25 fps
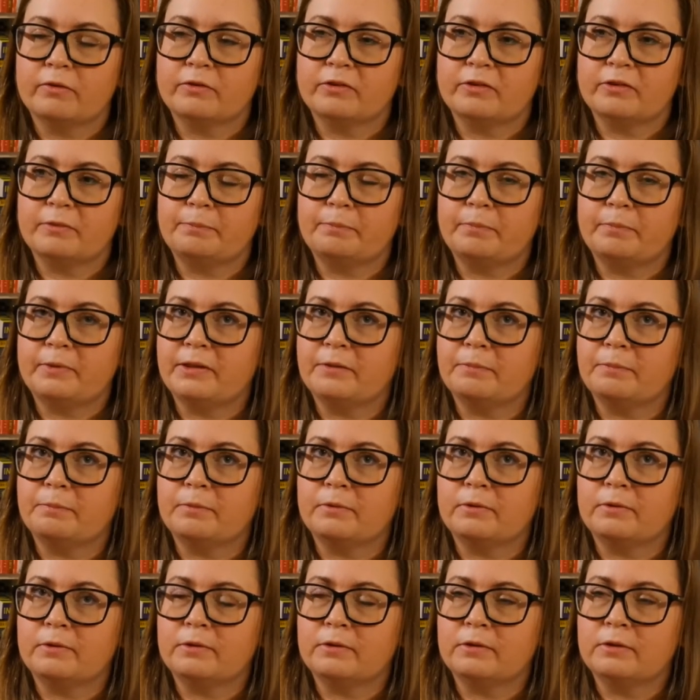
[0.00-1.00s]
the
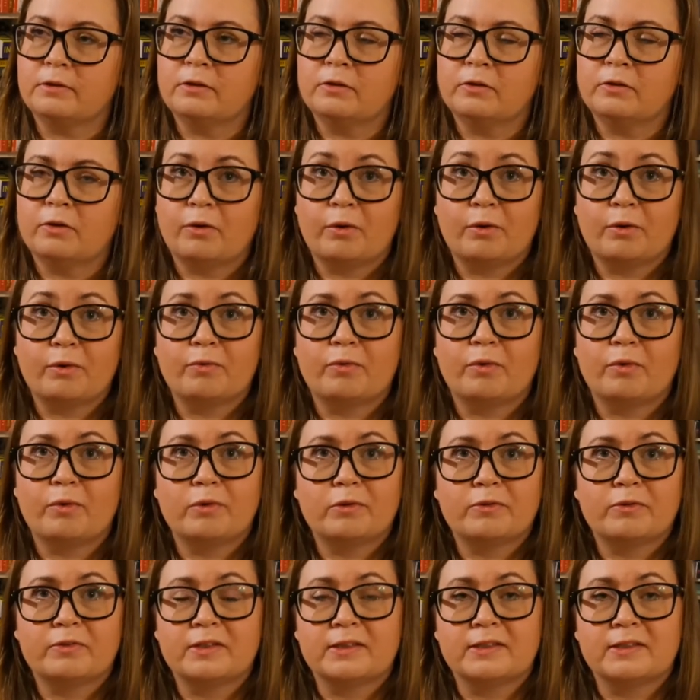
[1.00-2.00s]
people of
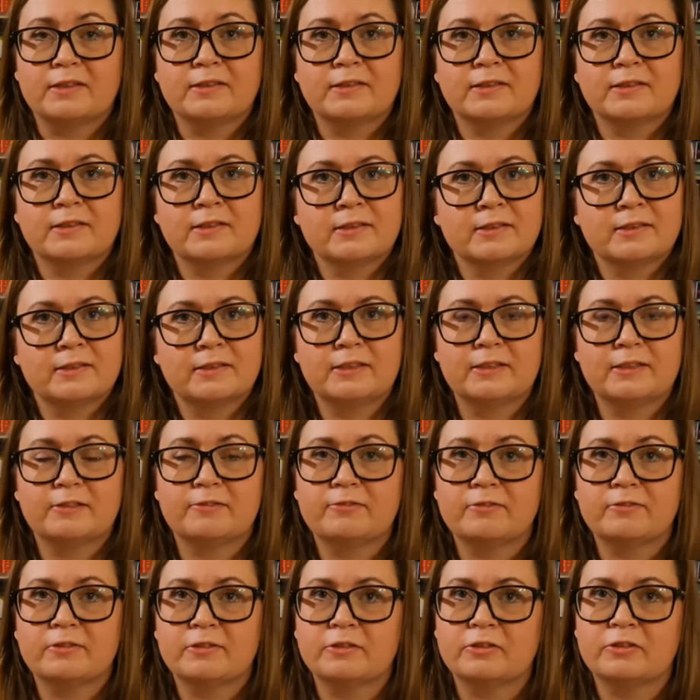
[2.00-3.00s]
all these
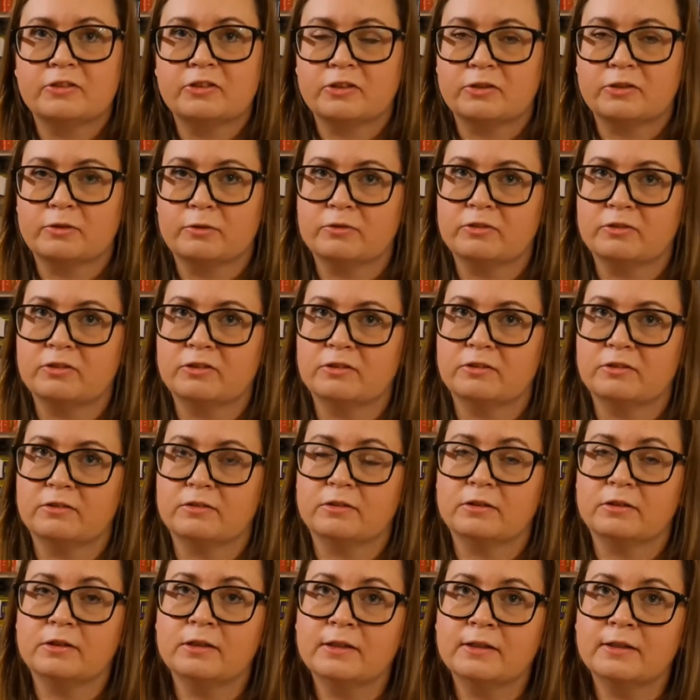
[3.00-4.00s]
different
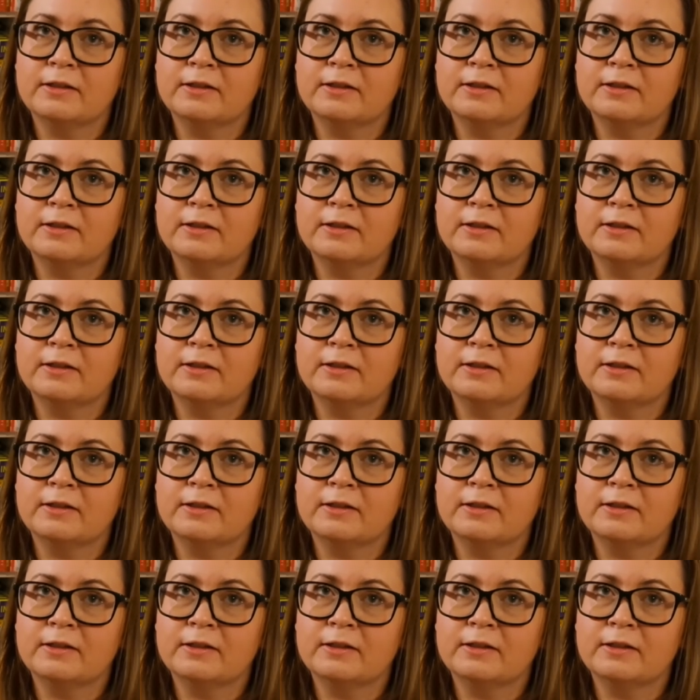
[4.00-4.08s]
social